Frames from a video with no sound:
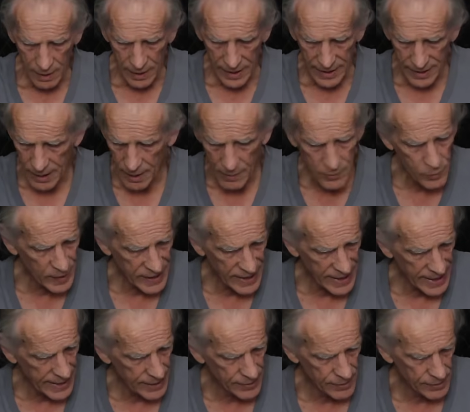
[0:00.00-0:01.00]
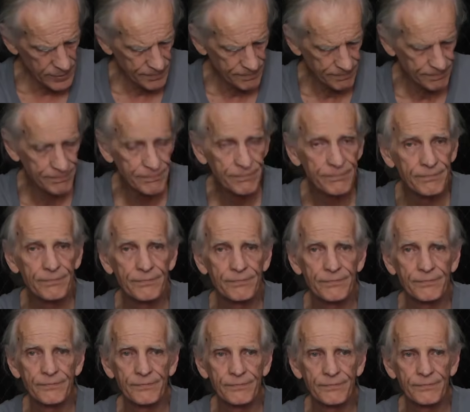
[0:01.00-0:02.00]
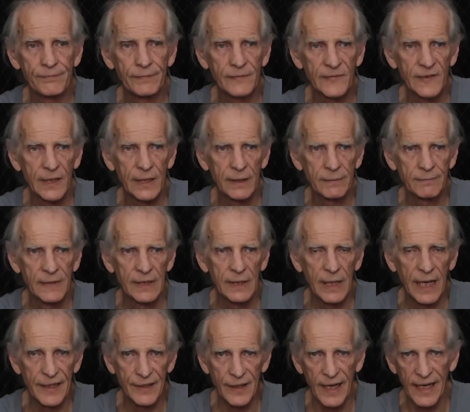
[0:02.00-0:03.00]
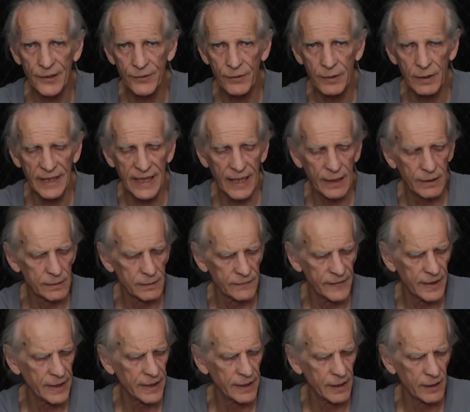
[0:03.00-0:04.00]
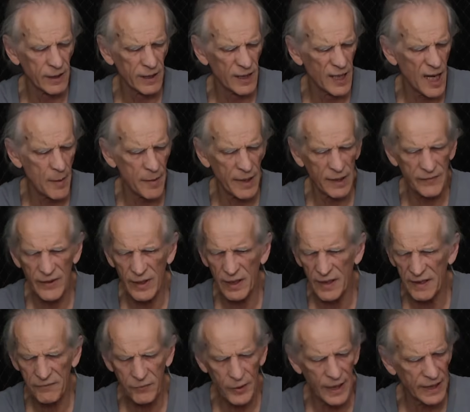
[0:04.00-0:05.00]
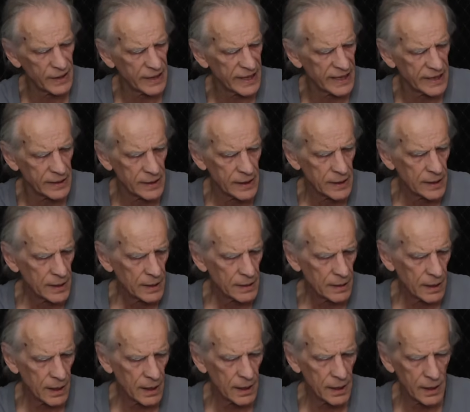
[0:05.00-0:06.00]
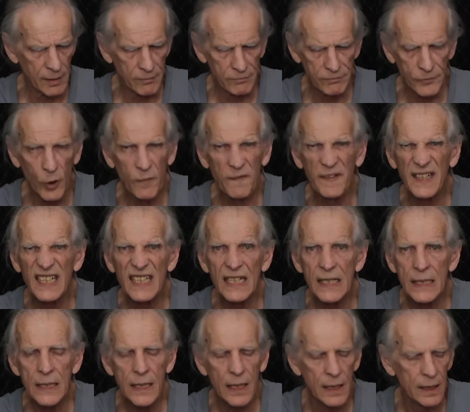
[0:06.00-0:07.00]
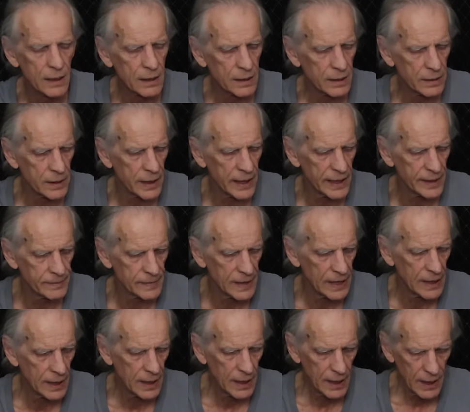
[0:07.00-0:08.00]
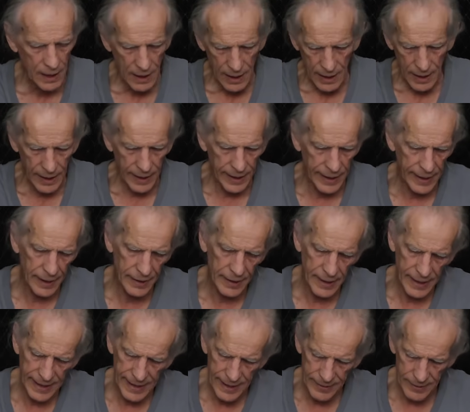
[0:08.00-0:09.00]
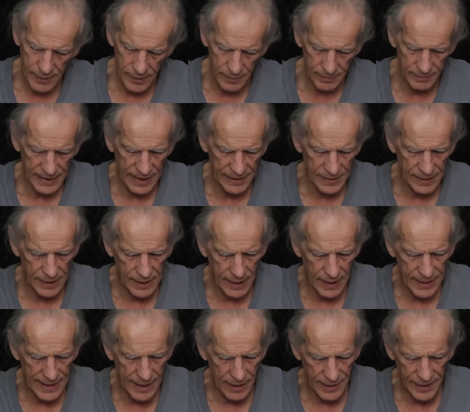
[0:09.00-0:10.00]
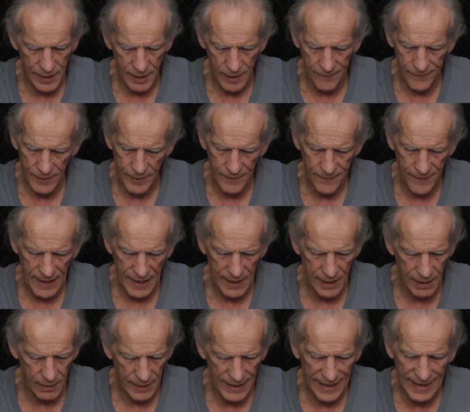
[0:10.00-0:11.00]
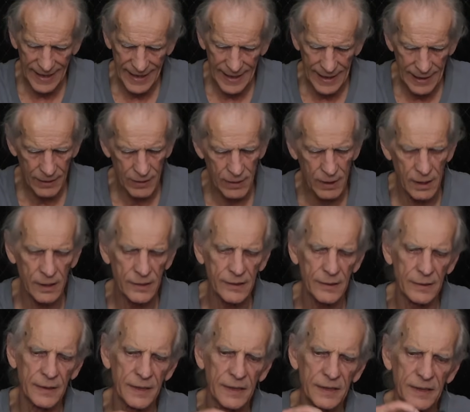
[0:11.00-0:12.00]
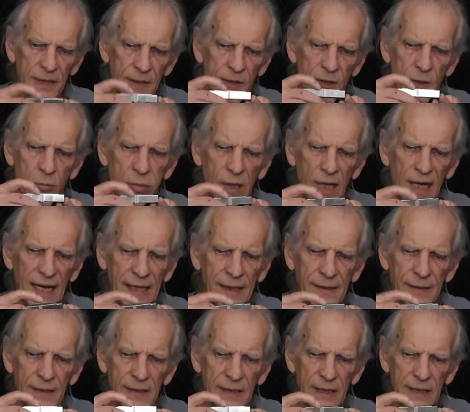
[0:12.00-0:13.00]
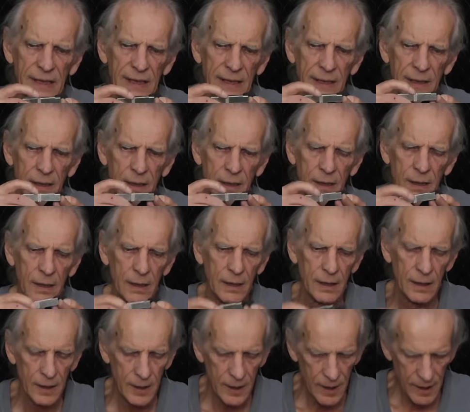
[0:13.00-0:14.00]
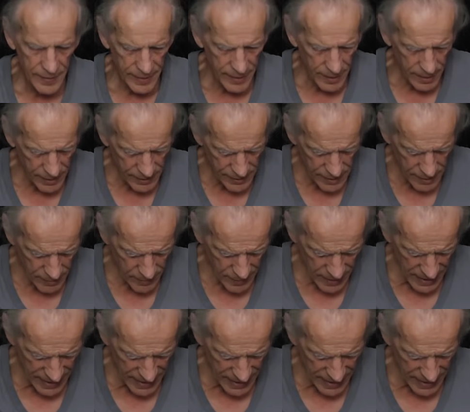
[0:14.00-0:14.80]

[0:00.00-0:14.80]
It comes with a handle, okay? A nitrile handle, very ergonomic, very friendly, no fatigue, right? And the handle has the cutout here for the file, and also the center block you see here. There are some